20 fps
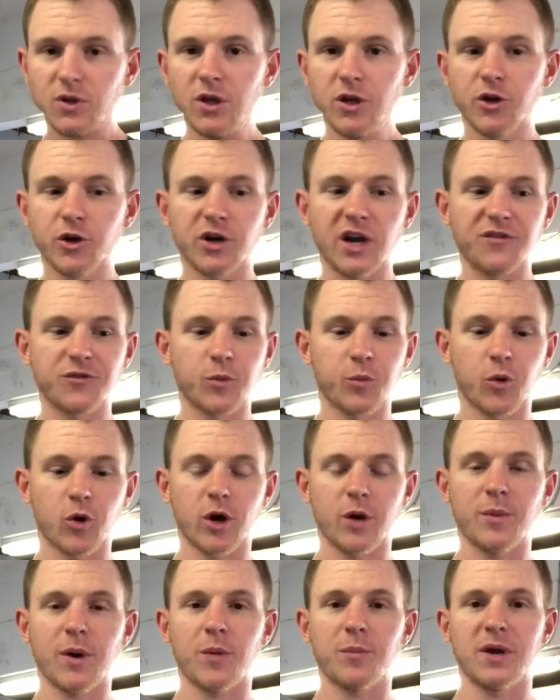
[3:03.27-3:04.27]
You don't have to
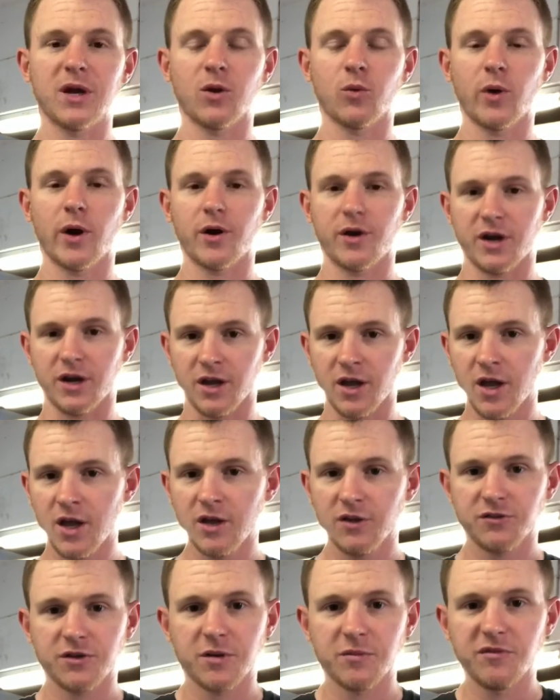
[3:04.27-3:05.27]
worry about wearing
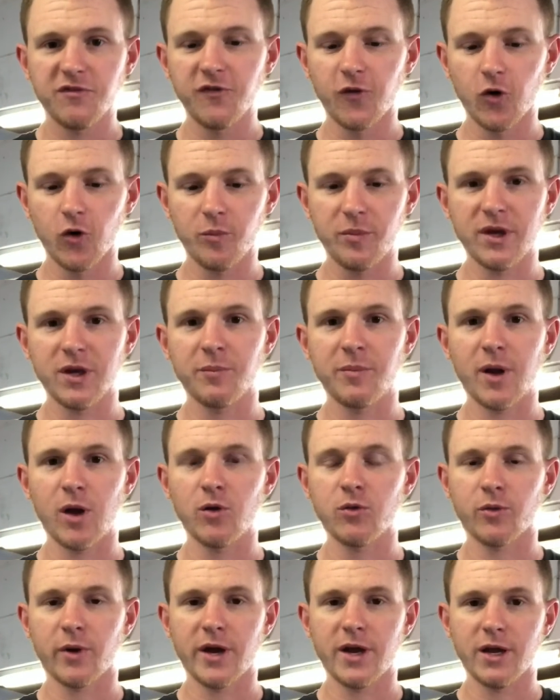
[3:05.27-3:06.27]
some full big
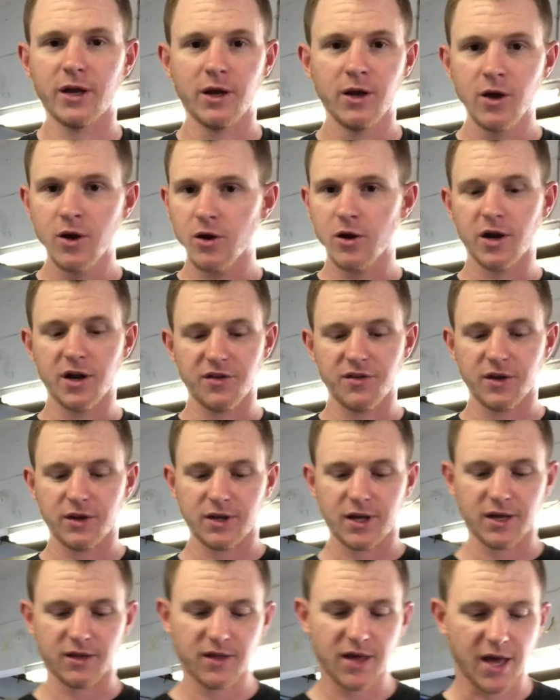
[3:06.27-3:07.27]
belt rig or anything
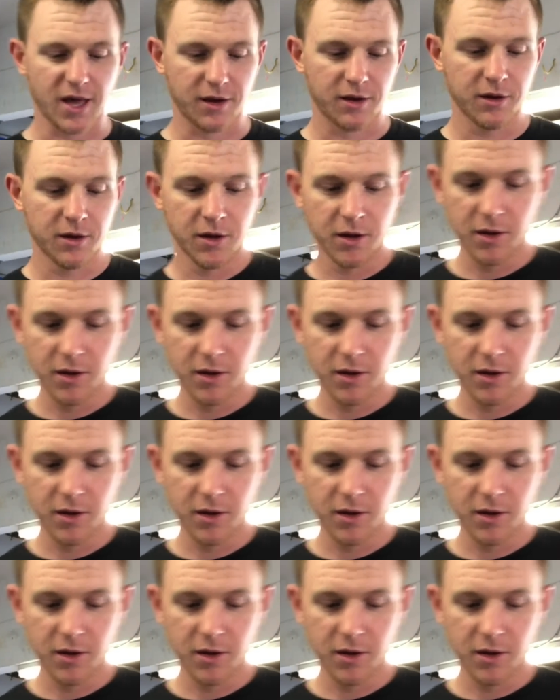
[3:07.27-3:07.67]
like that.